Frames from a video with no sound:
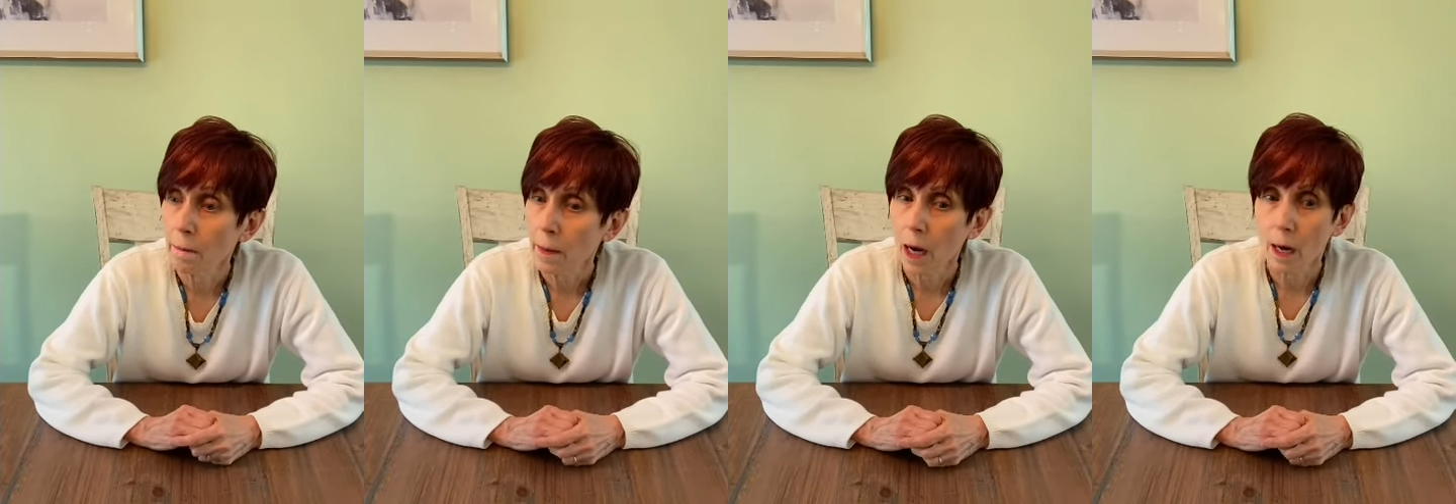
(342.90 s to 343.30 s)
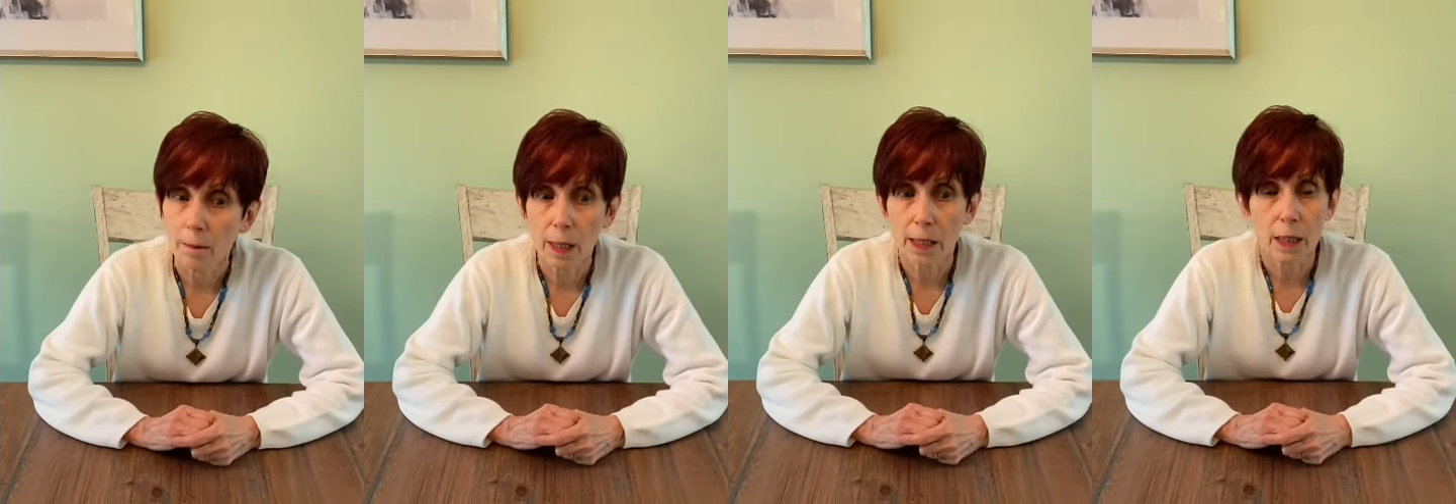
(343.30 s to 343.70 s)
Um,
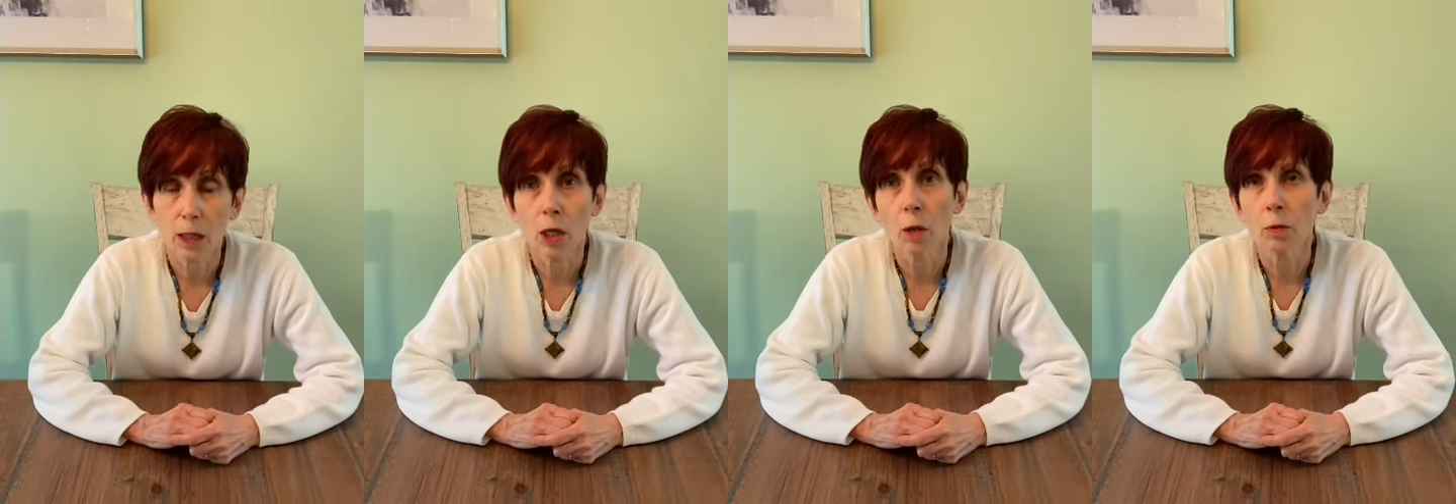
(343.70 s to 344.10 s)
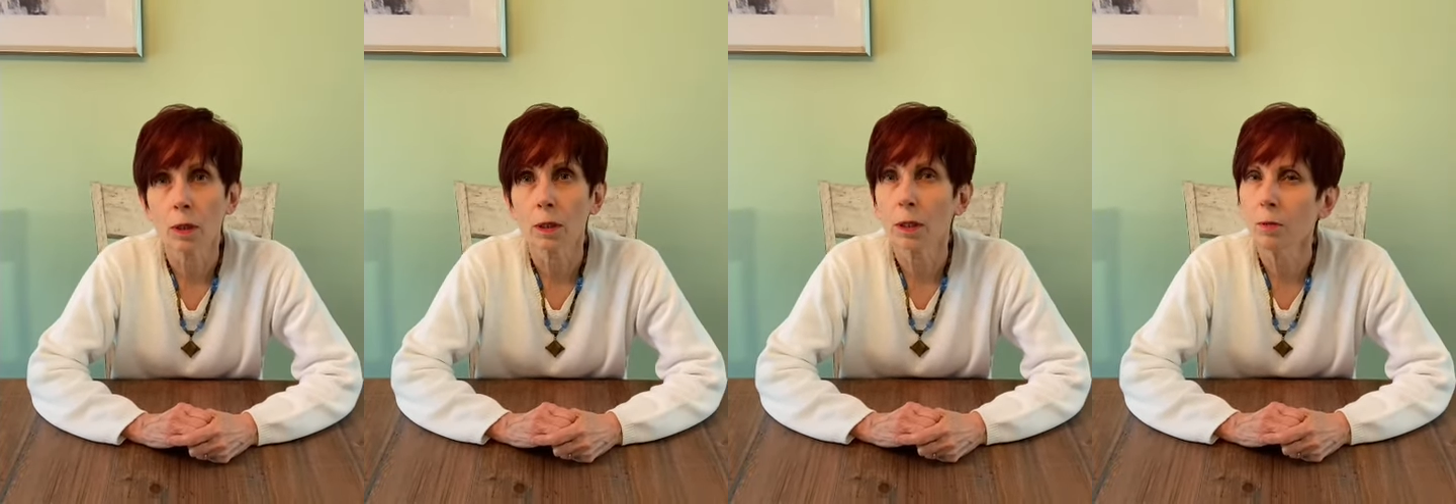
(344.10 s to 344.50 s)
they said no.
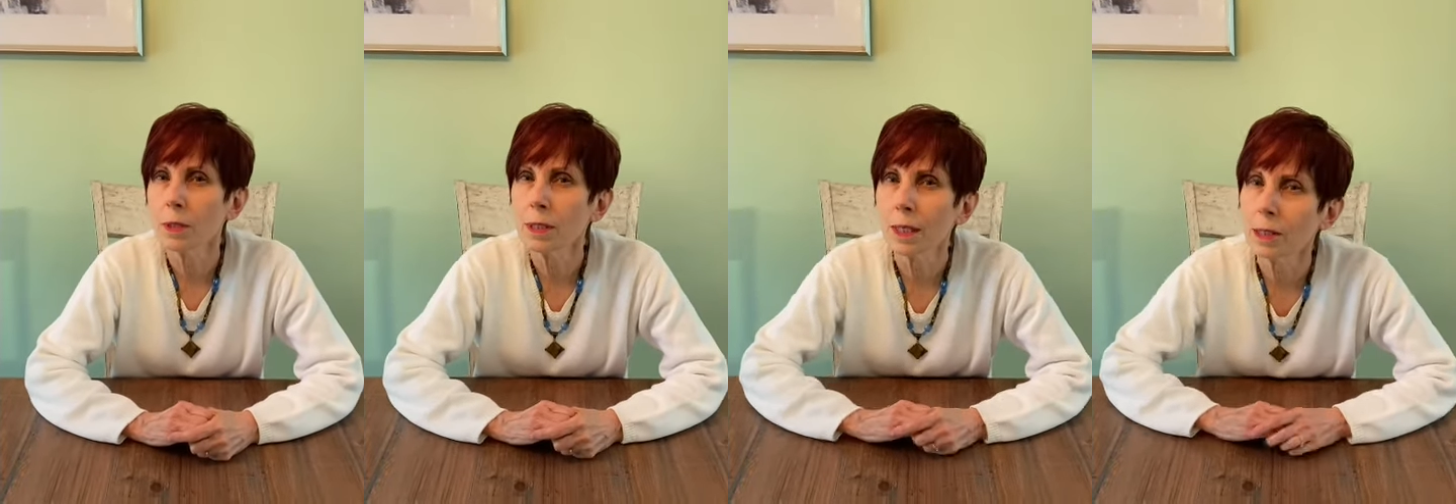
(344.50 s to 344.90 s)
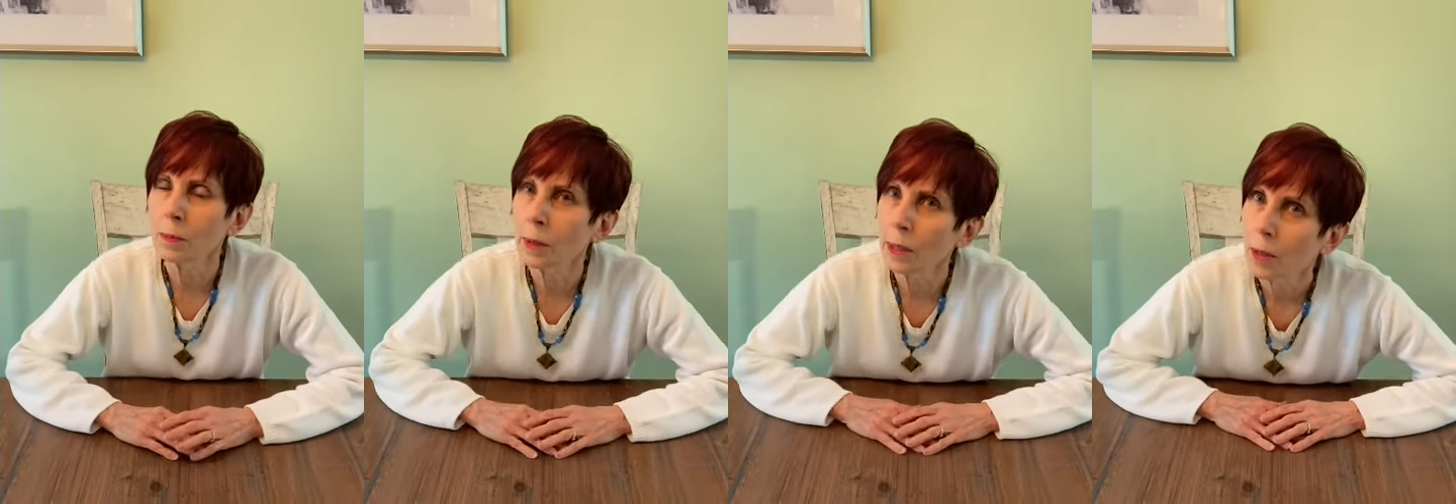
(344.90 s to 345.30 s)
No one said to
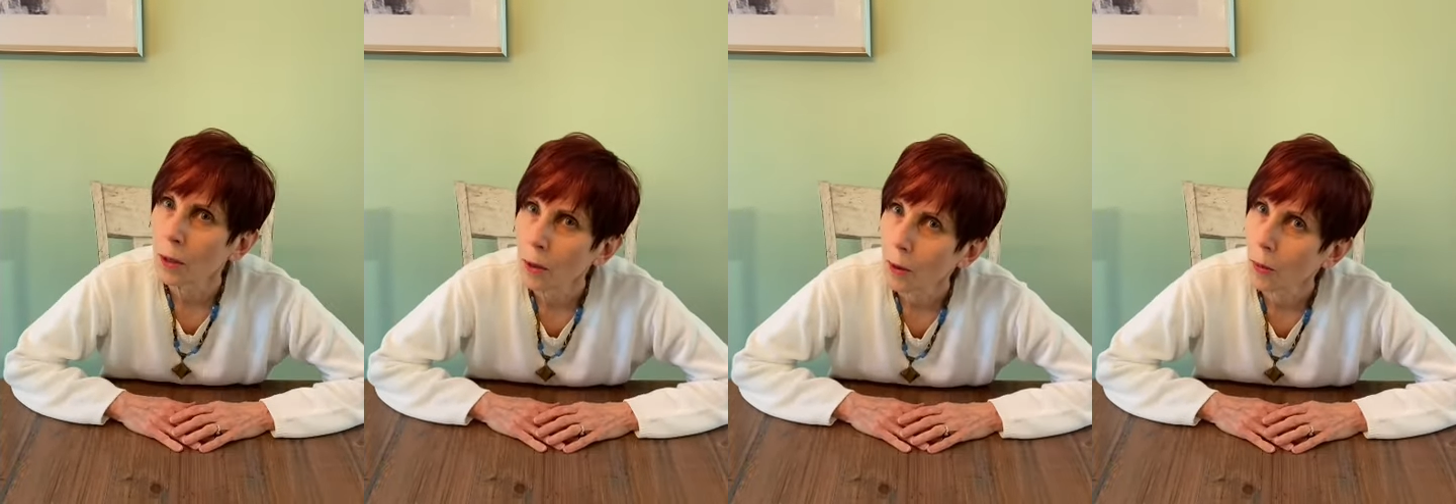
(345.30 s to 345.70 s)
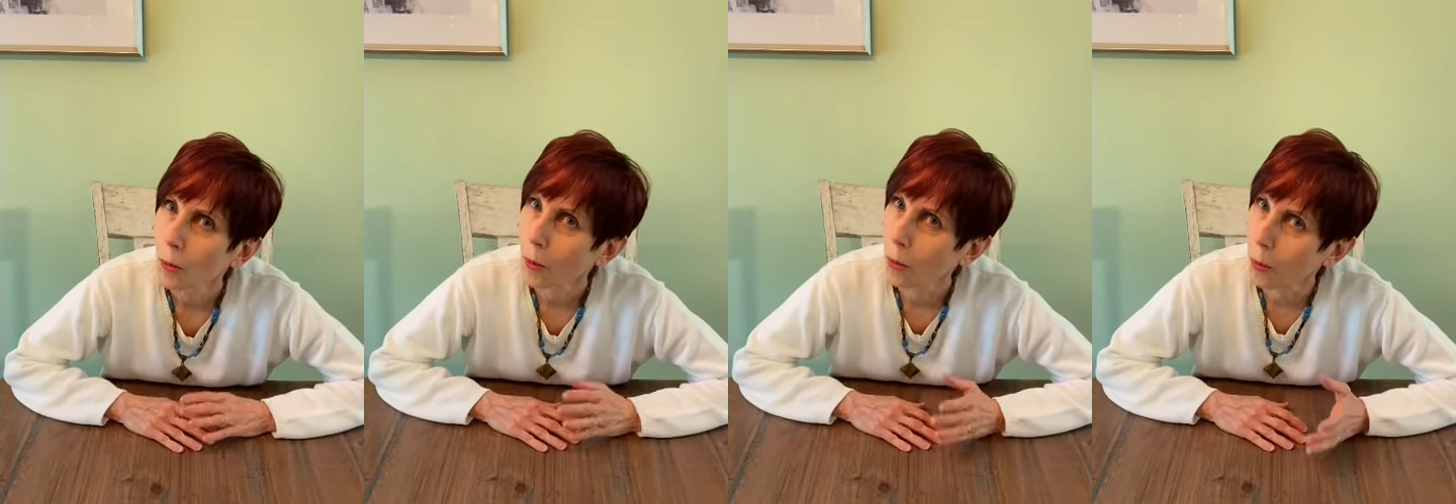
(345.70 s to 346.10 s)
me,
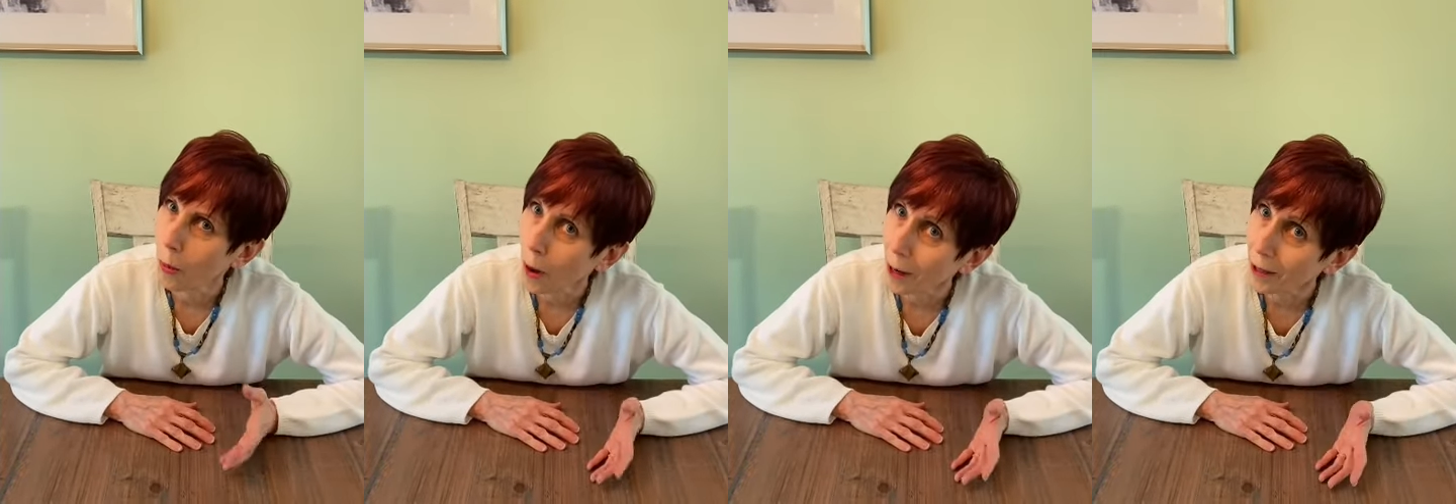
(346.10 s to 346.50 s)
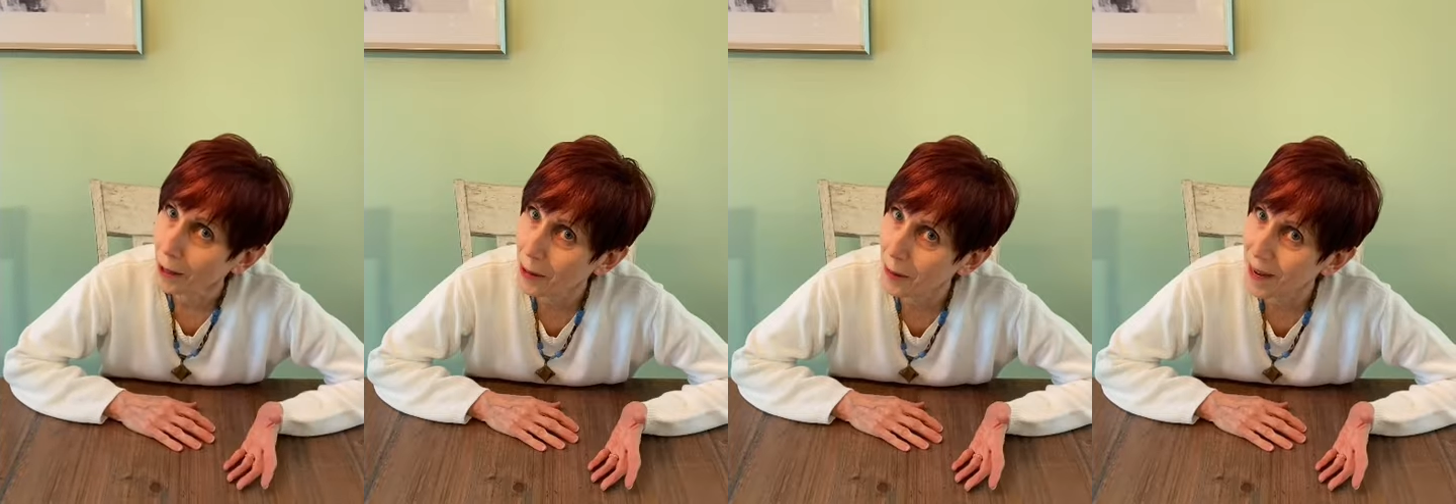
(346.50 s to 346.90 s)
why are
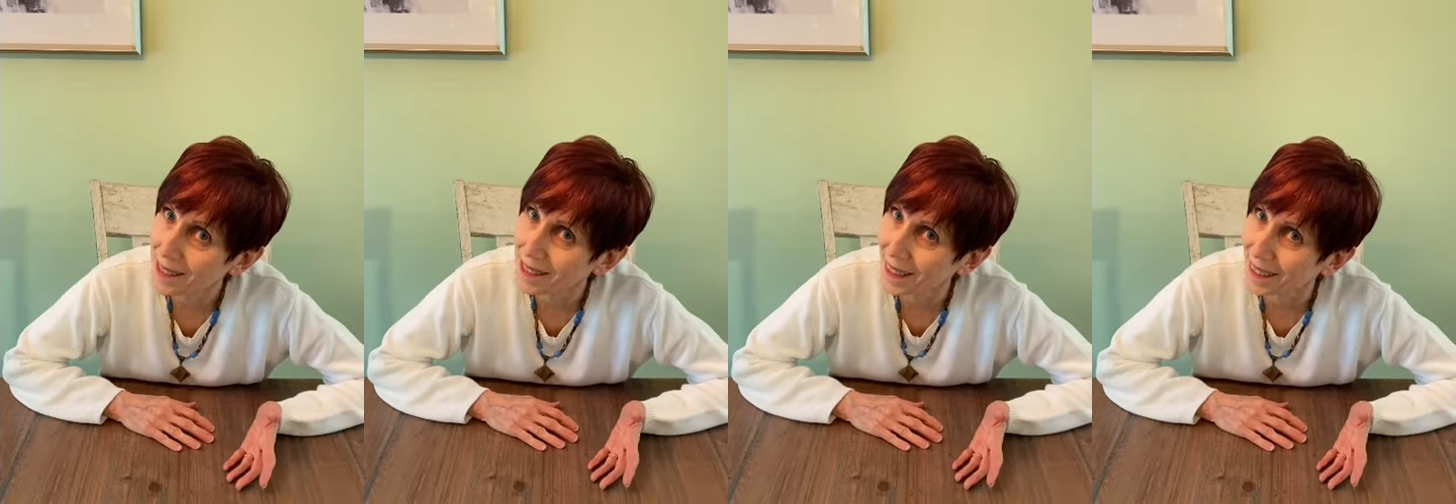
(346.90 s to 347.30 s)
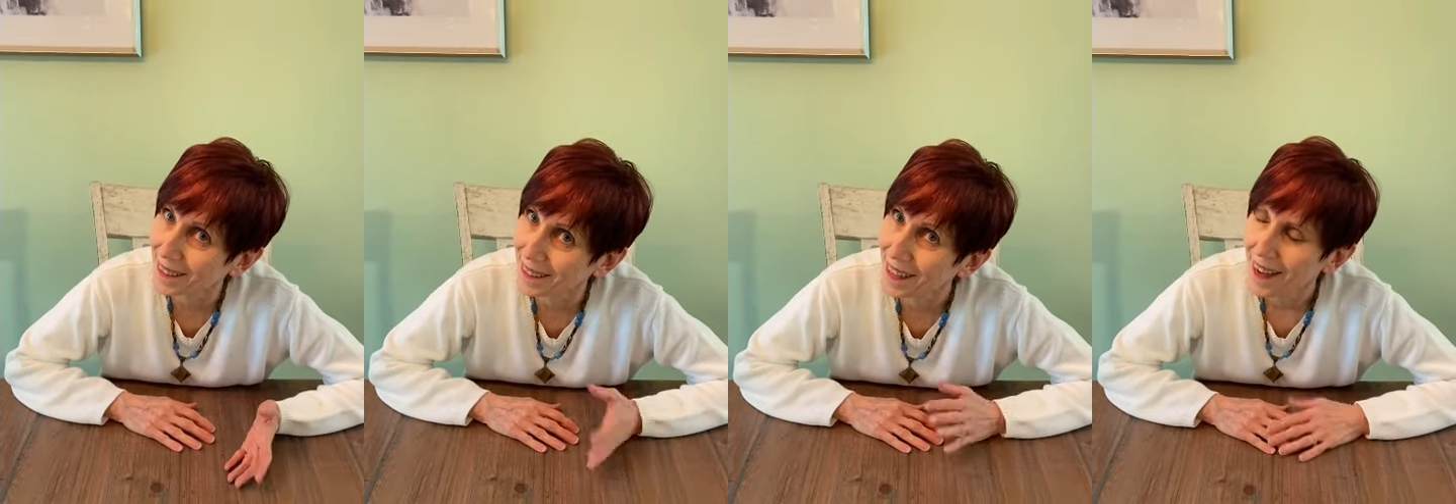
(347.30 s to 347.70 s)
you asking?